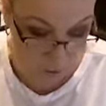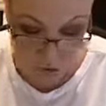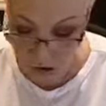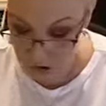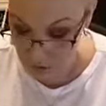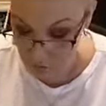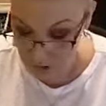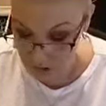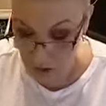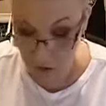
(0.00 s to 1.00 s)
Or you
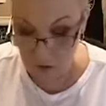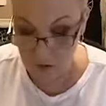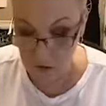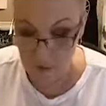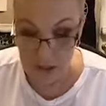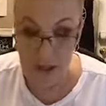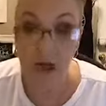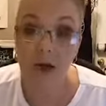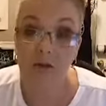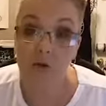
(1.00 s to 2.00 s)
could also be a
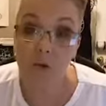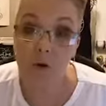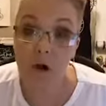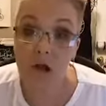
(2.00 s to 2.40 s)
customer